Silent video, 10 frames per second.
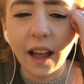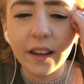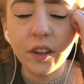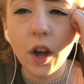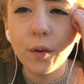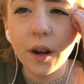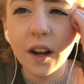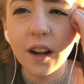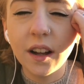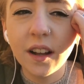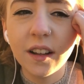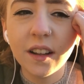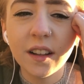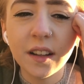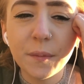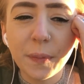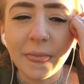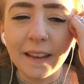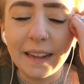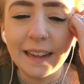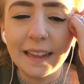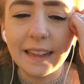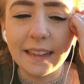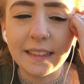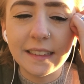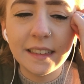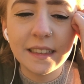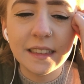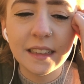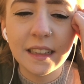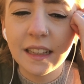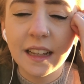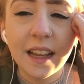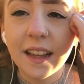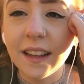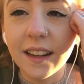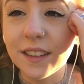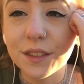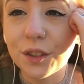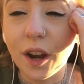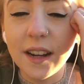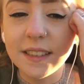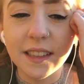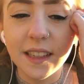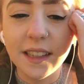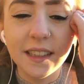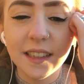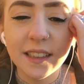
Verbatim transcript: and Noah and Lynn, and it was crazy.